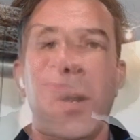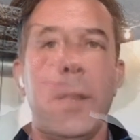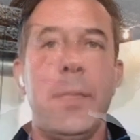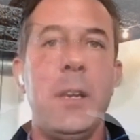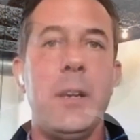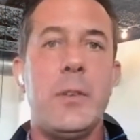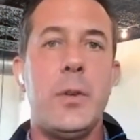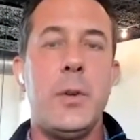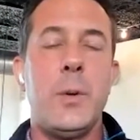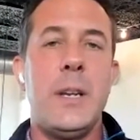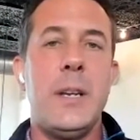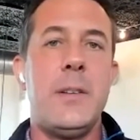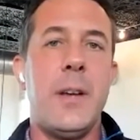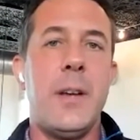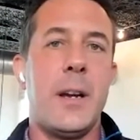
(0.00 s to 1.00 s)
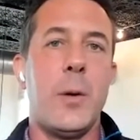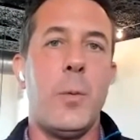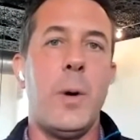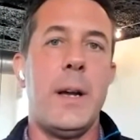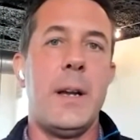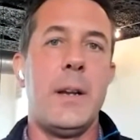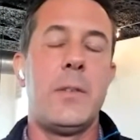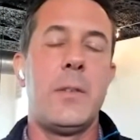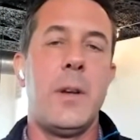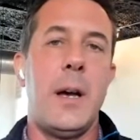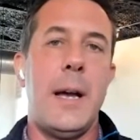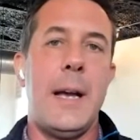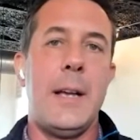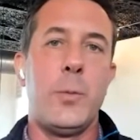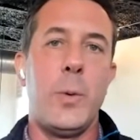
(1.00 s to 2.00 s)
So I think two key takeaways
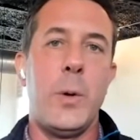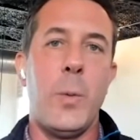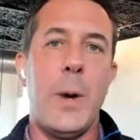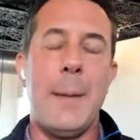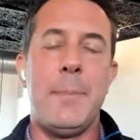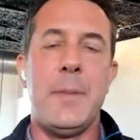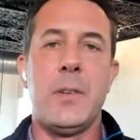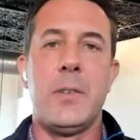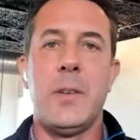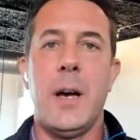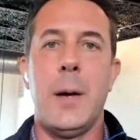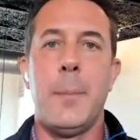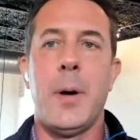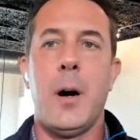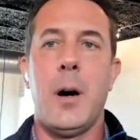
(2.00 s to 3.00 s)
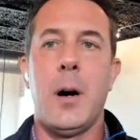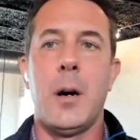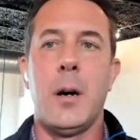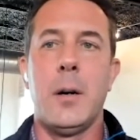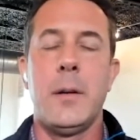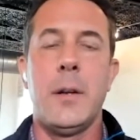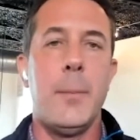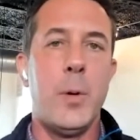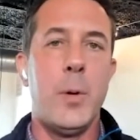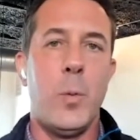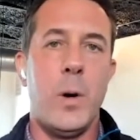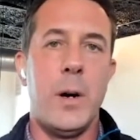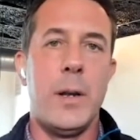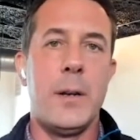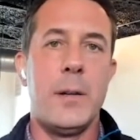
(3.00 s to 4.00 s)
as we wrap this up are, number
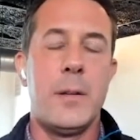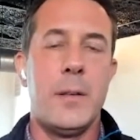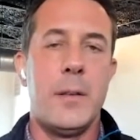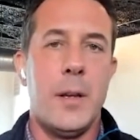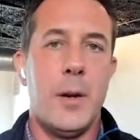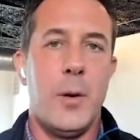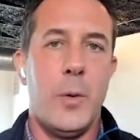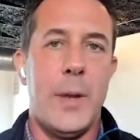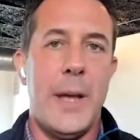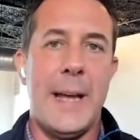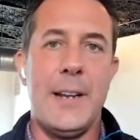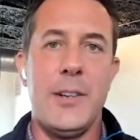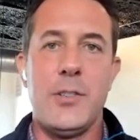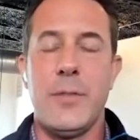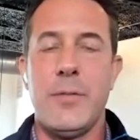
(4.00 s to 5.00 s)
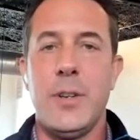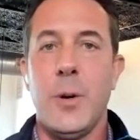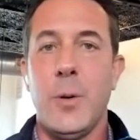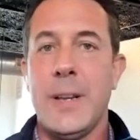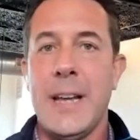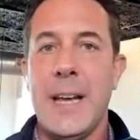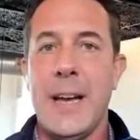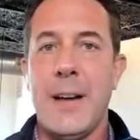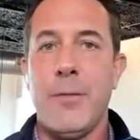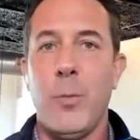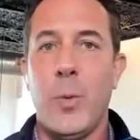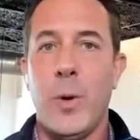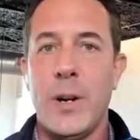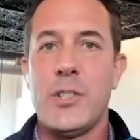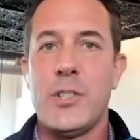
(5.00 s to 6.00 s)
one, the old adage of you only have
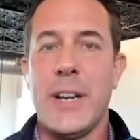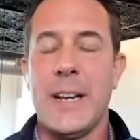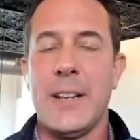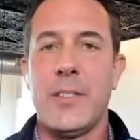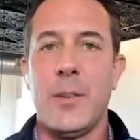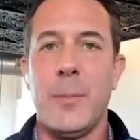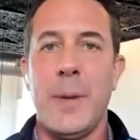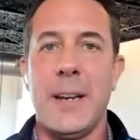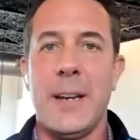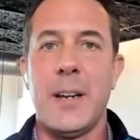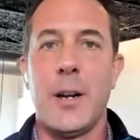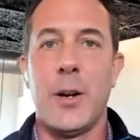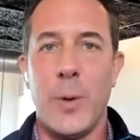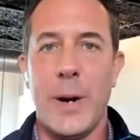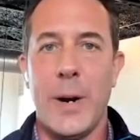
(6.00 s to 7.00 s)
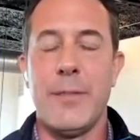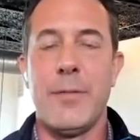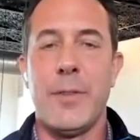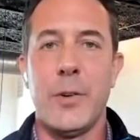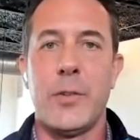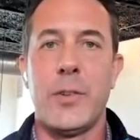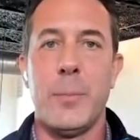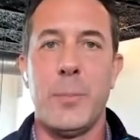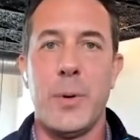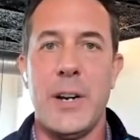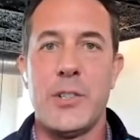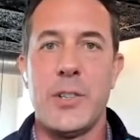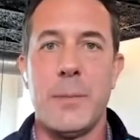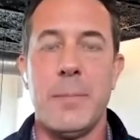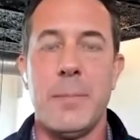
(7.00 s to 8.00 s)
one chance to make a great first
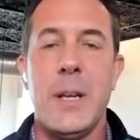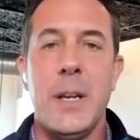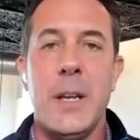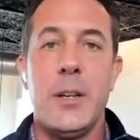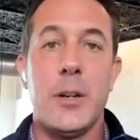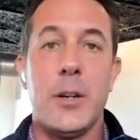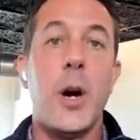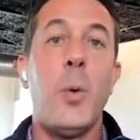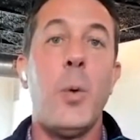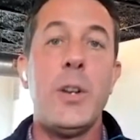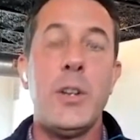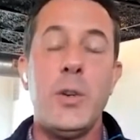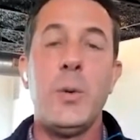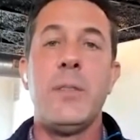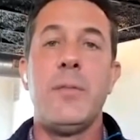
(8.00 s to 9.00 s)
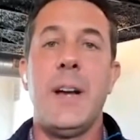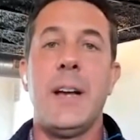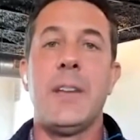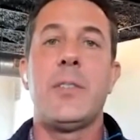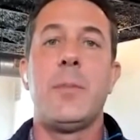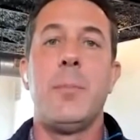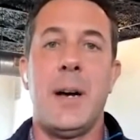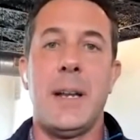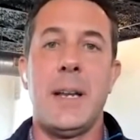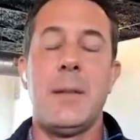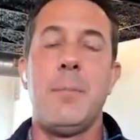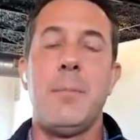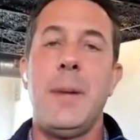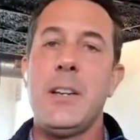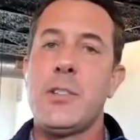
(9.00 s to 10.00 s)
impression. You're going to invest
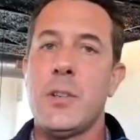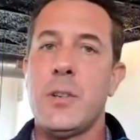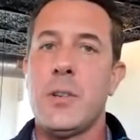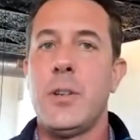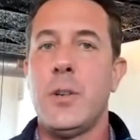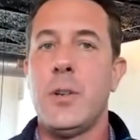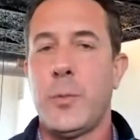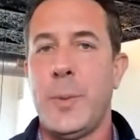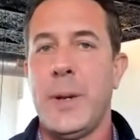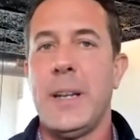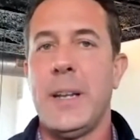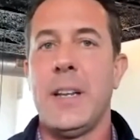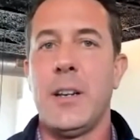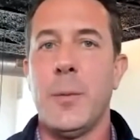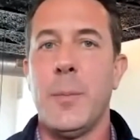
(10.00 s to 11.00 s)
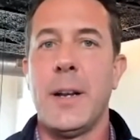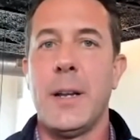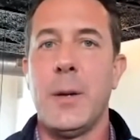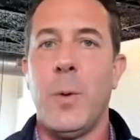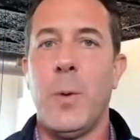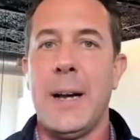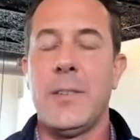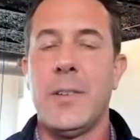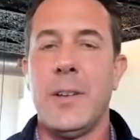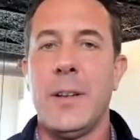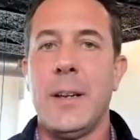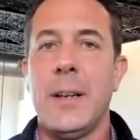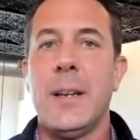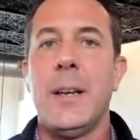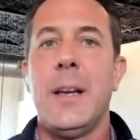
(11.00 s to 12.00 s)
money. Make sure you're spending your money
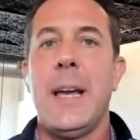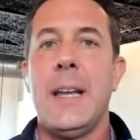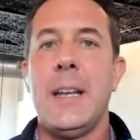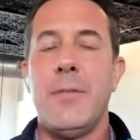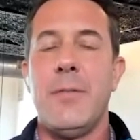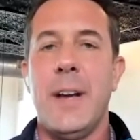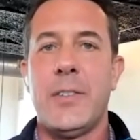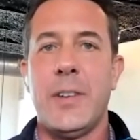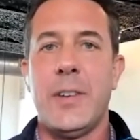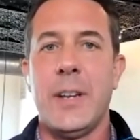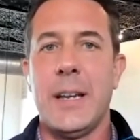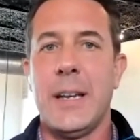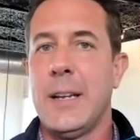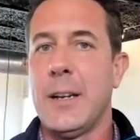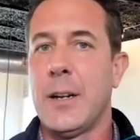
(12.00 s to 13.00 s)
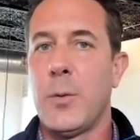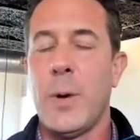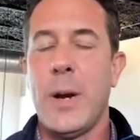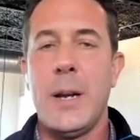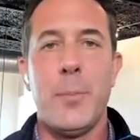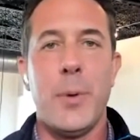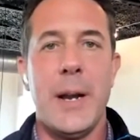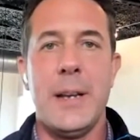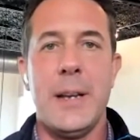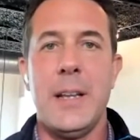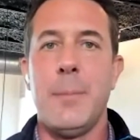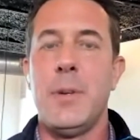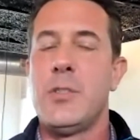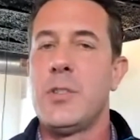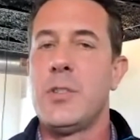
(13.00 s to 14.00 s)
wisely and investing it in a great brand
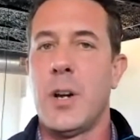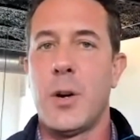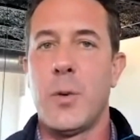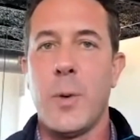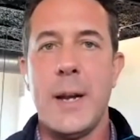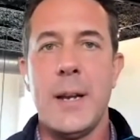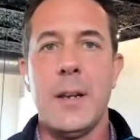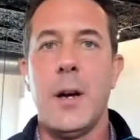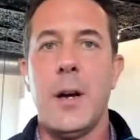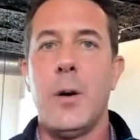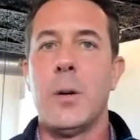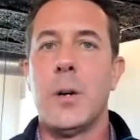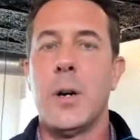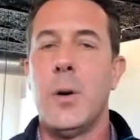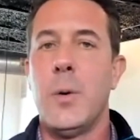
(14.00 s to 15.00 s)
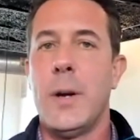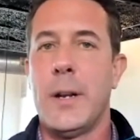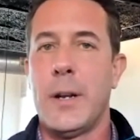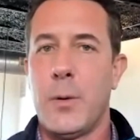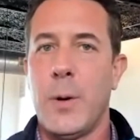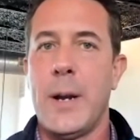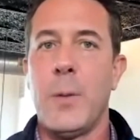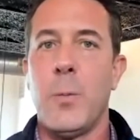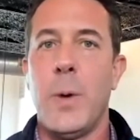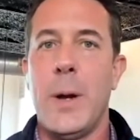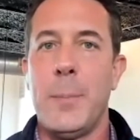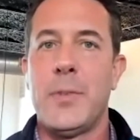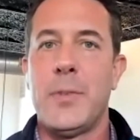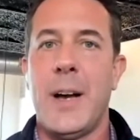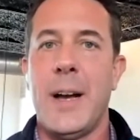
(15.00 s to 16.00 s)
image, a great logo, and a great
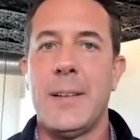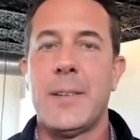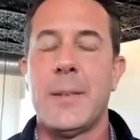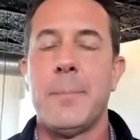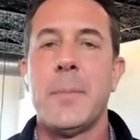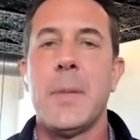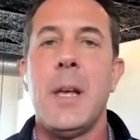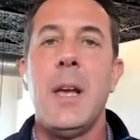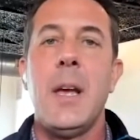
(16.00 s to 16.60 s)
website.